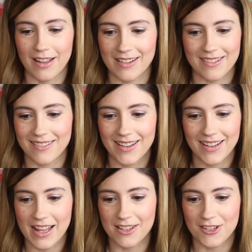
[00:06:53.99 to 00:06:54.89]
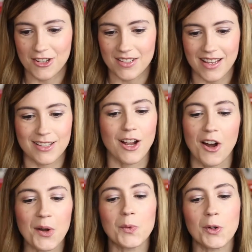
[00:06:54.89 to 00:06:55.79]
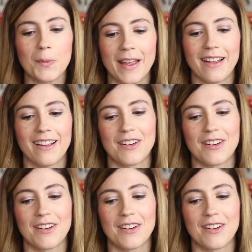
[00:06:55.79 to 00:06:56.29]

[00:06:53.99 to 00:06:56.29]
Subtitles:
and it's heartwarming